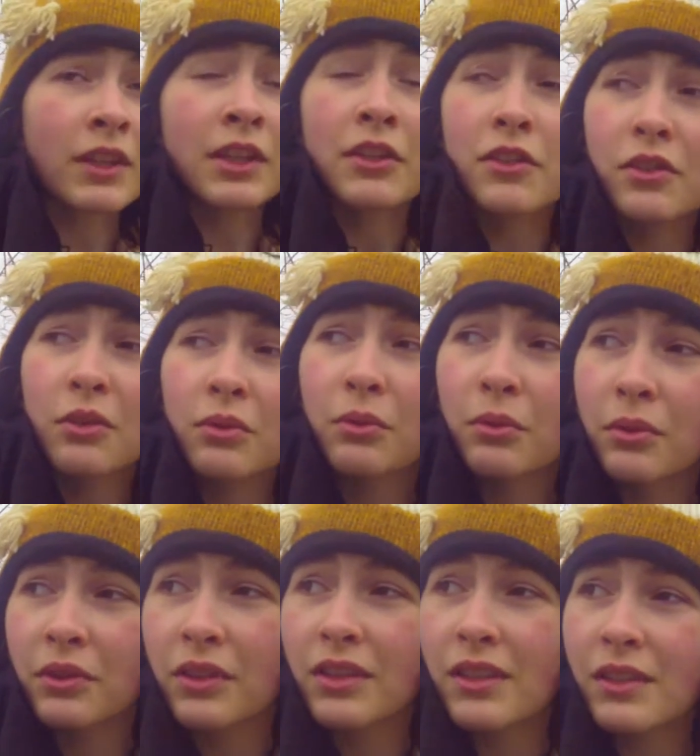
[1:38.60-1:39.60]
So
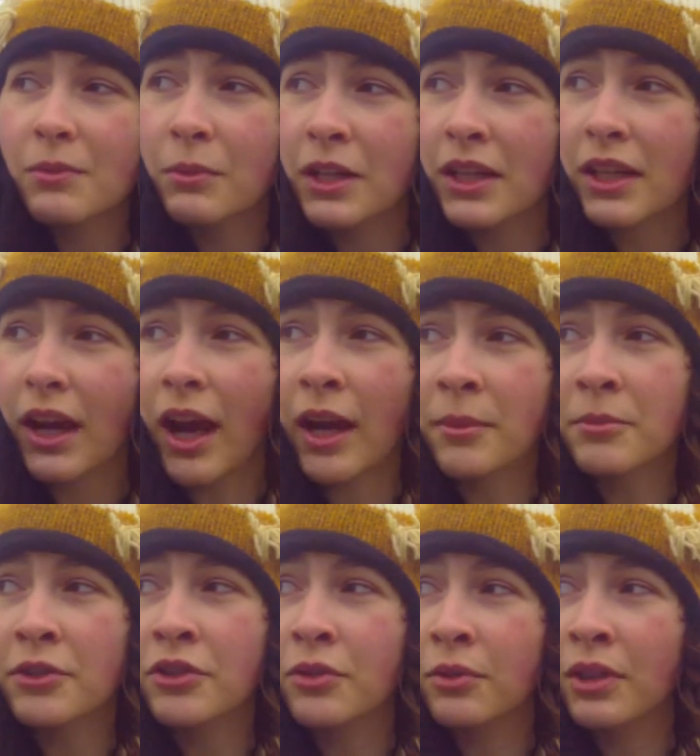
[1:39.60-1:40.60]
this week I'm
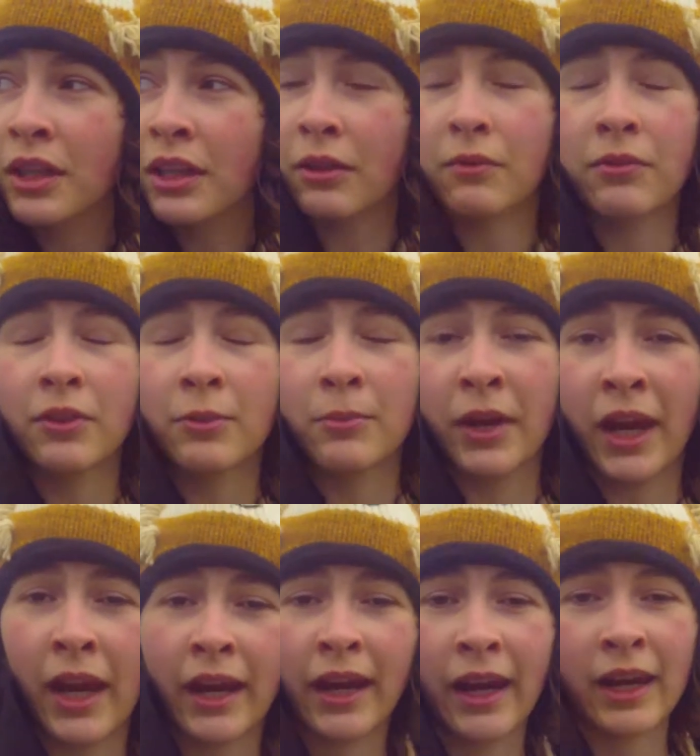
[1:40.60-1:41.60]
shooting from
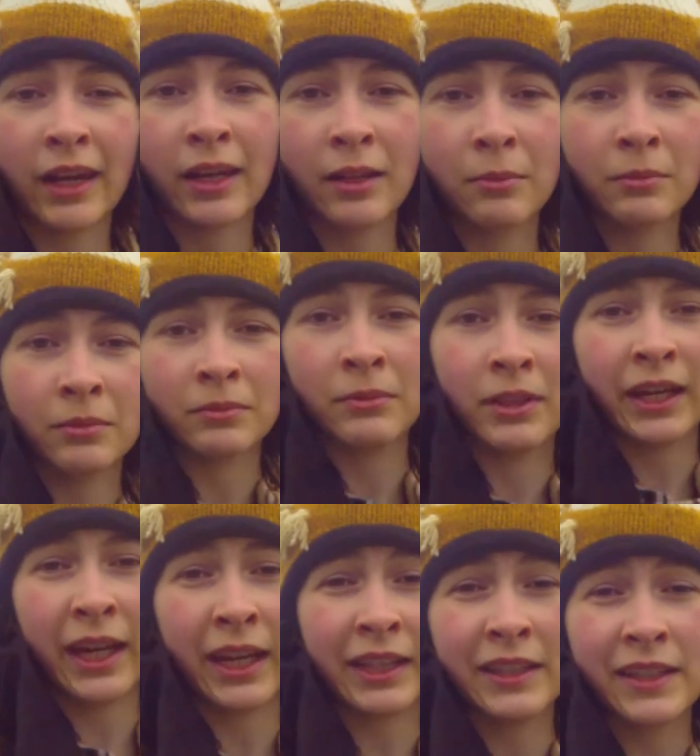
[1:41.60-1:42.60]
a ham
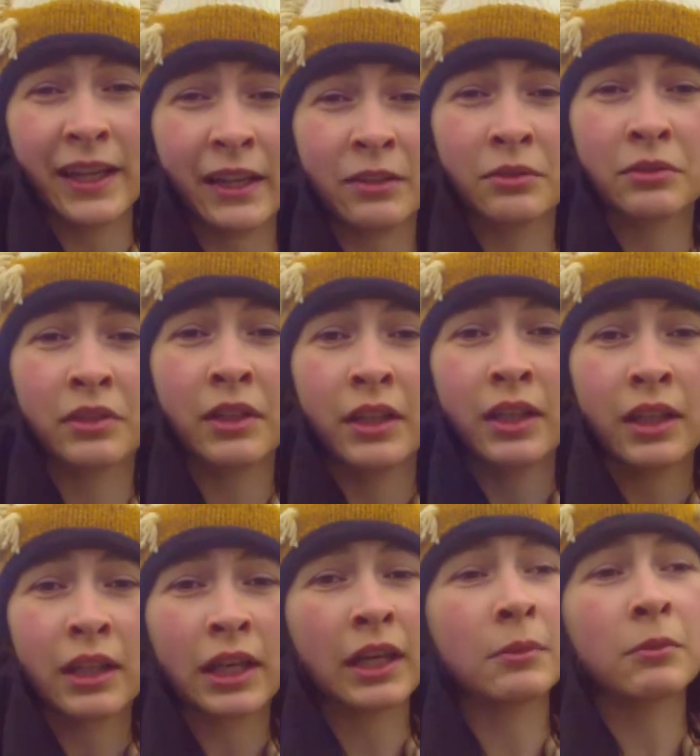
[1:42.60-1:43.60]
handheld
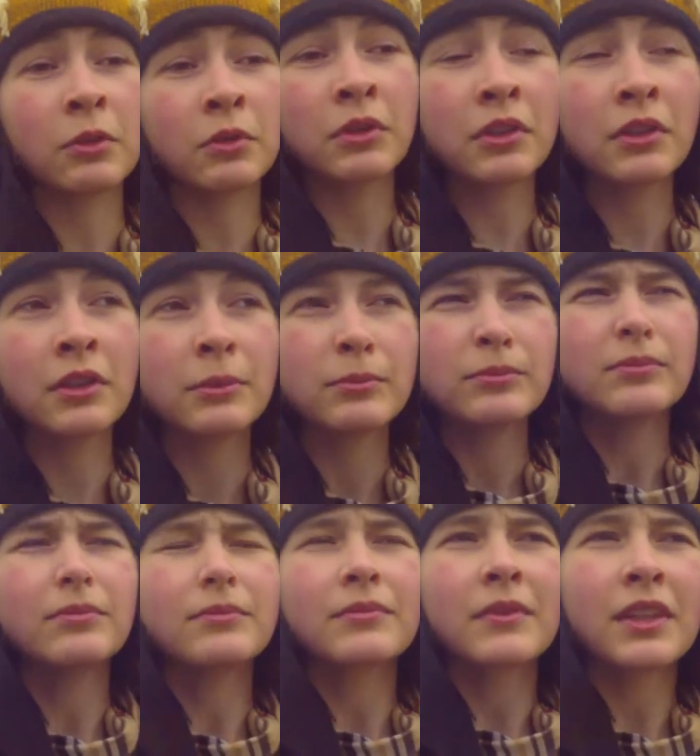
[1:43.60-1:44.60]
camcorder
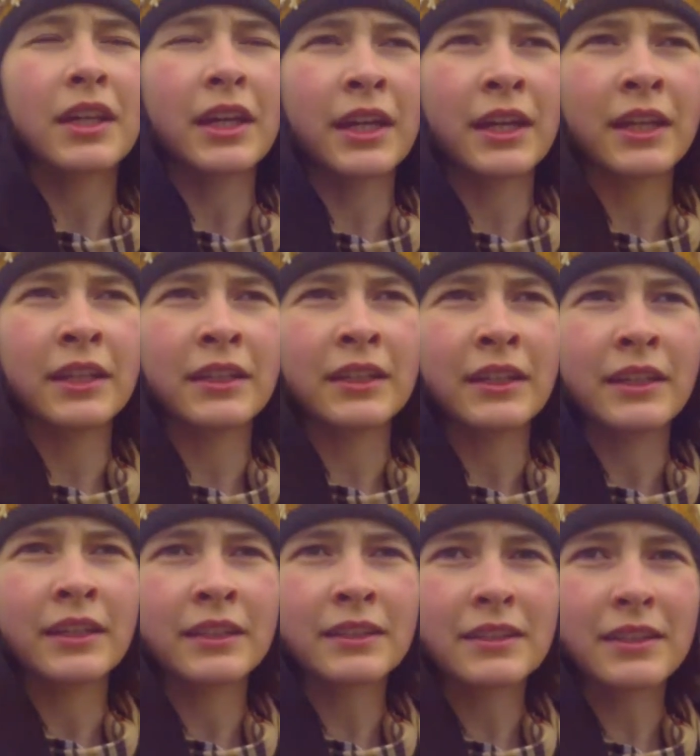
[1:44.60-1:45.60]
and
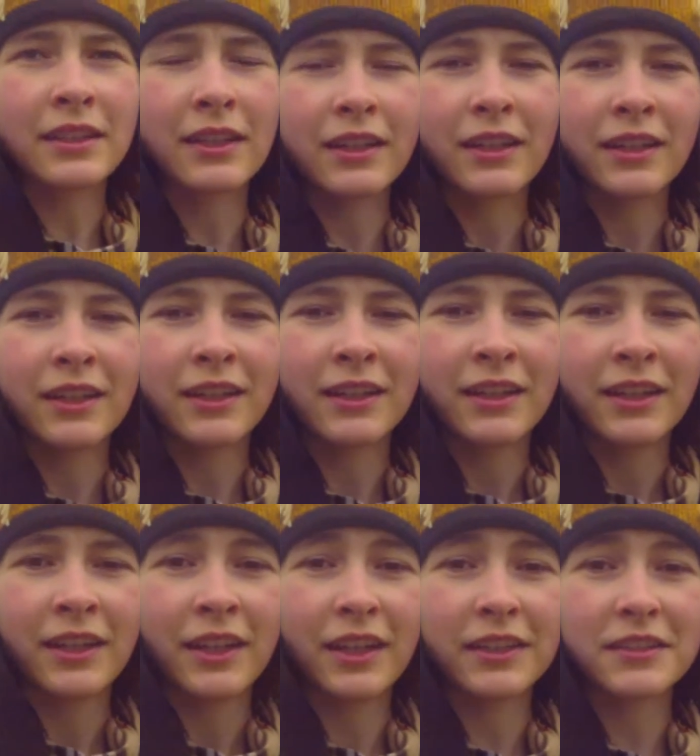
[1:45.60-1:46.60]
it's
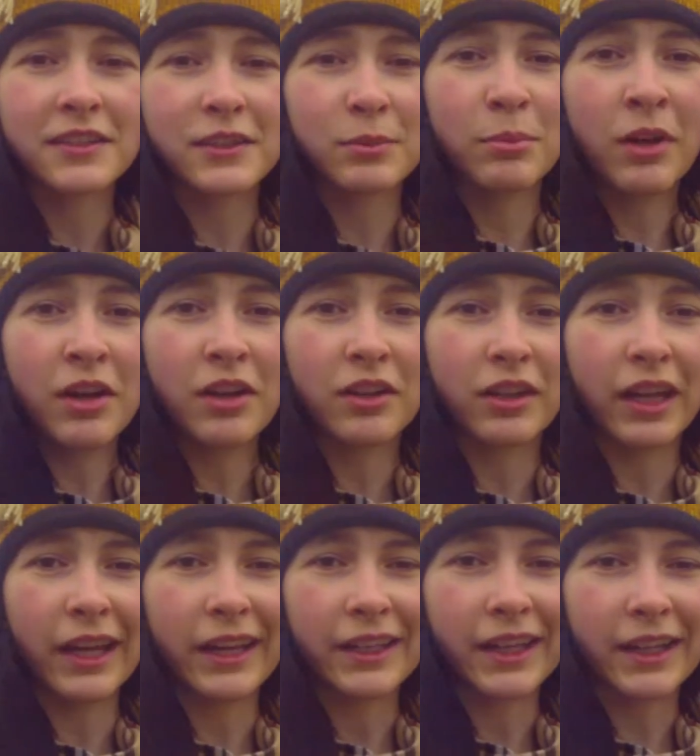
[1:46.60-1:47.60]
it's small,
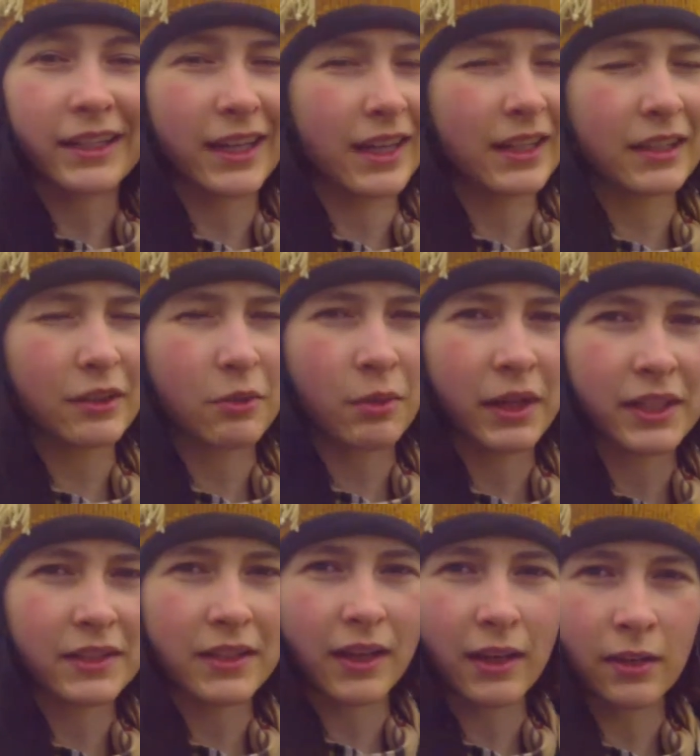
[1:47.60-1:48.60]
and I can't
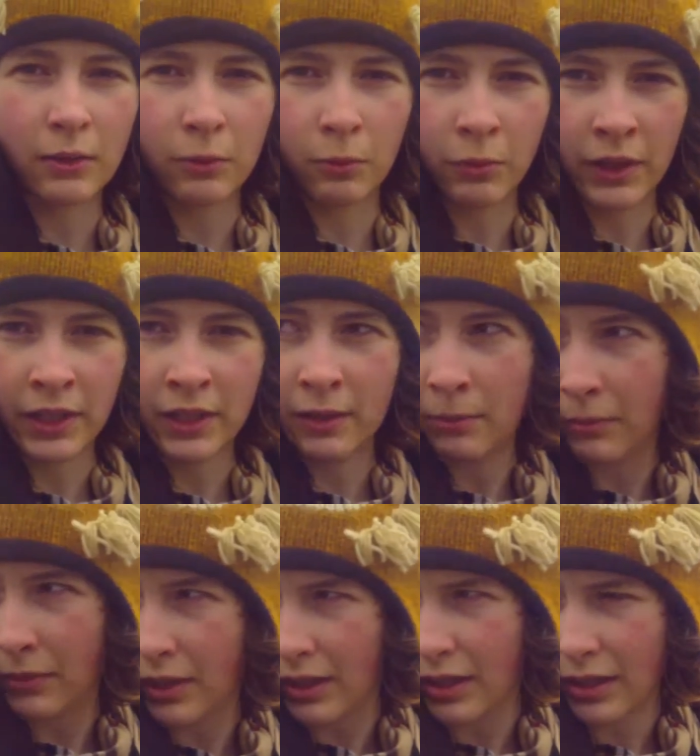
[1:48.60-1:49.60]
quite tell when I'm
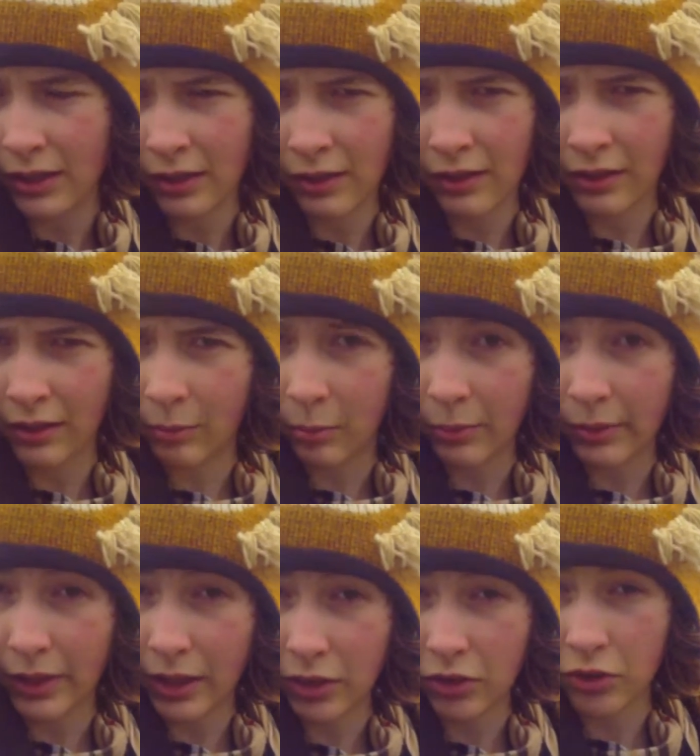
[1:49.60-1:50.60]
in the
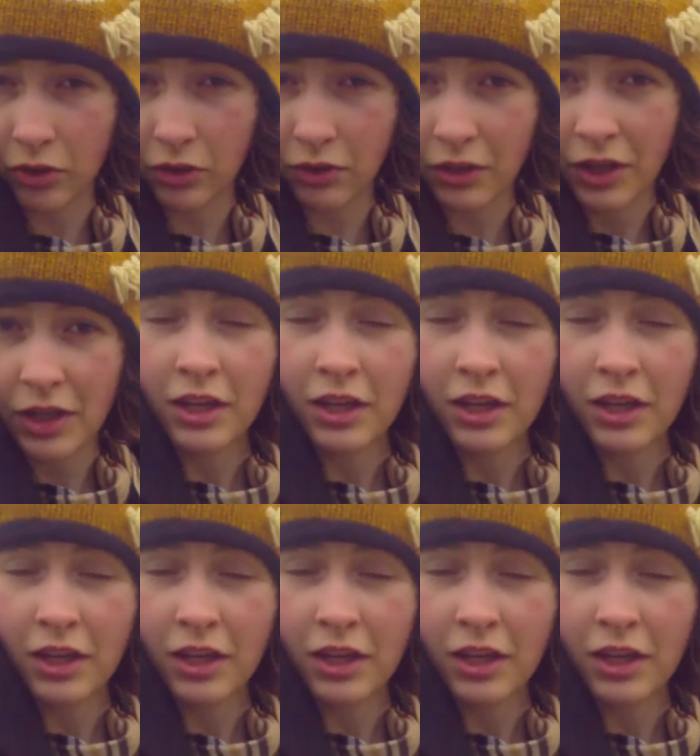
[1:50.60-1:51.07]
picture,